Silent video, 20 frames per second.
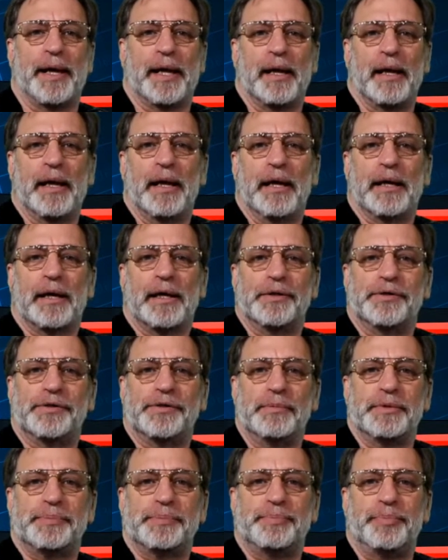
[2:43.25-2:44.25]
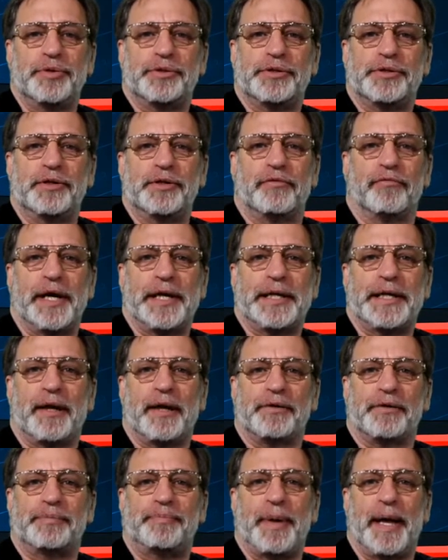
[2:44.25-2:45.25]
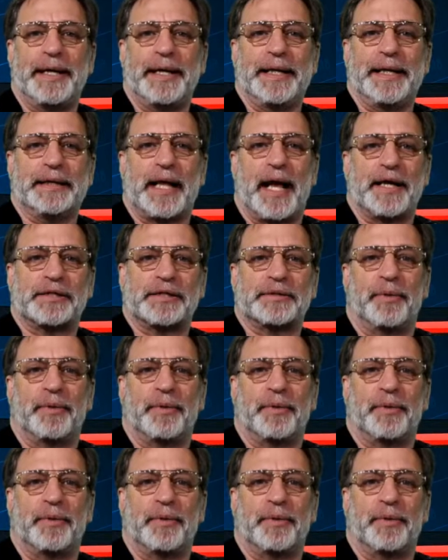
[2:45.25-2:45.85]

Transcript: Consumers boosted retail spending last month.